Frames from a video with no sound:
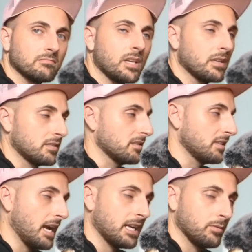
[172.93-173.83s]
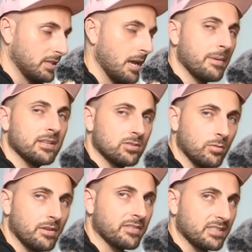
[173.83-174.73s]
That's exactly what they've been
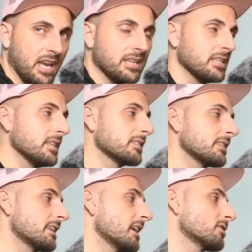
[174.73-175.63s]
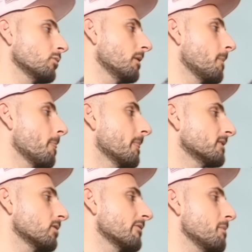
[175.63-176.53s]
doing for 10 years. And guess what?
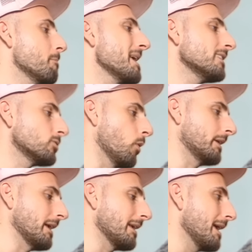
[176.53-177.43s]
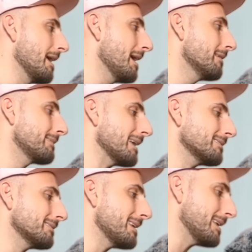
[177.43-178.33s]
That's not even me talking.
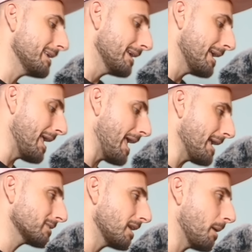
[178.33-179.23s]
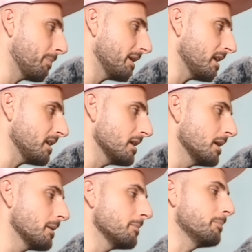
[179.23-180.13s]
That's the XRP
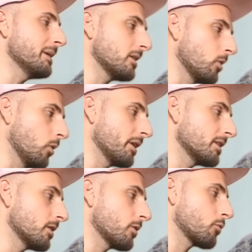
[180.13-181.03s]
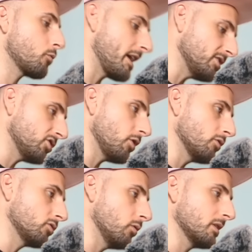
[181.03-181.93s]
Bitcoin
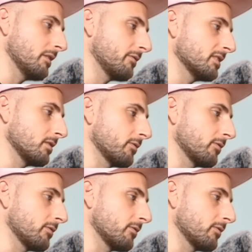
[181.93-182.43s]
ratio talking, friends.